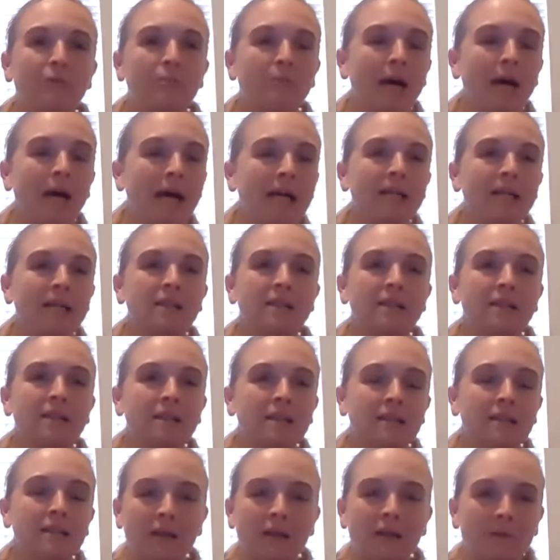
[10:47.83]
met
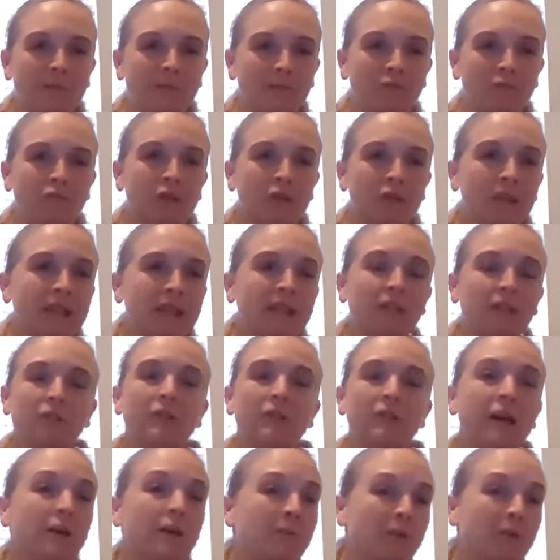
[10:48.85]
some really
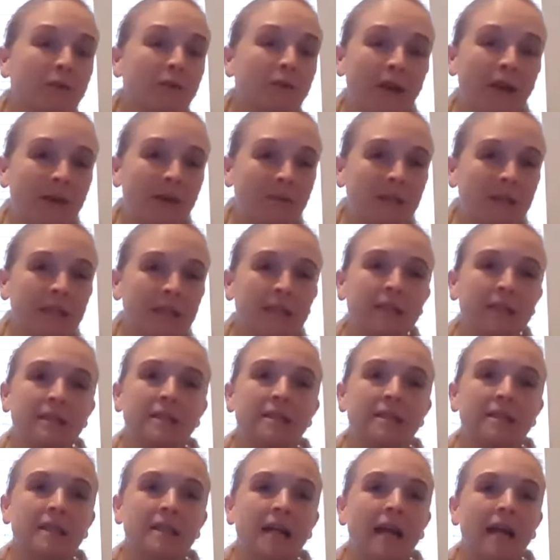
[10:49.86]
incredible
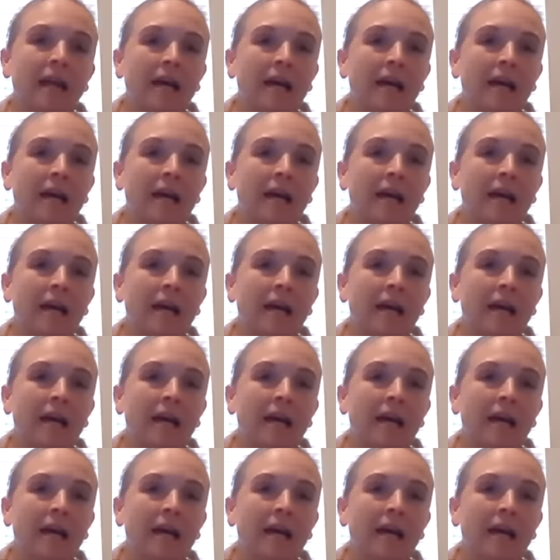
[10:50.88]
families,